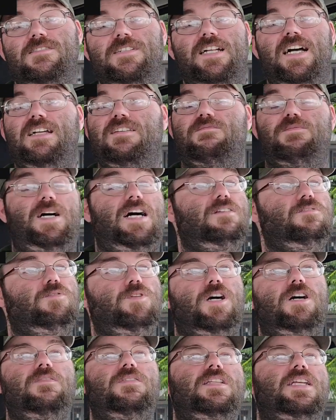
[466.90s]
it. I
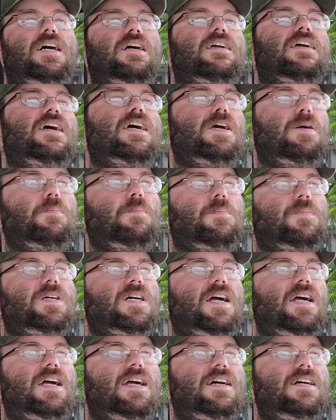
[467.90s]
loved that game,
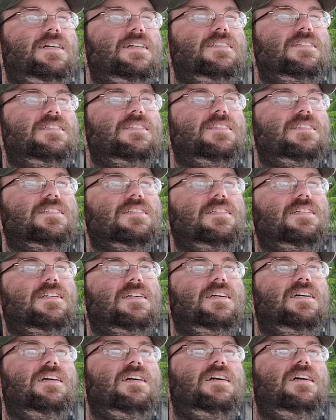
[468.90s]
and
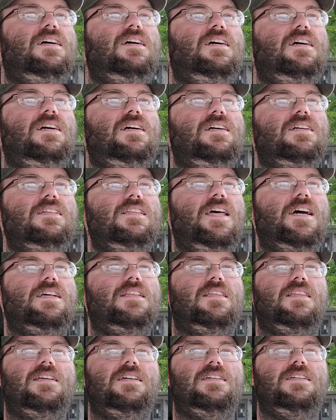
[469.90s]
like
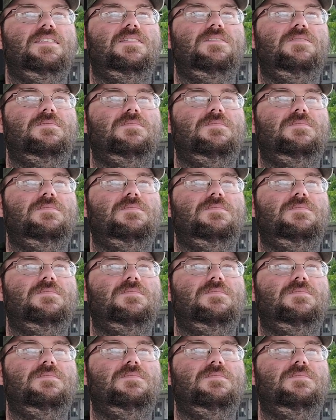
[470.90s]
the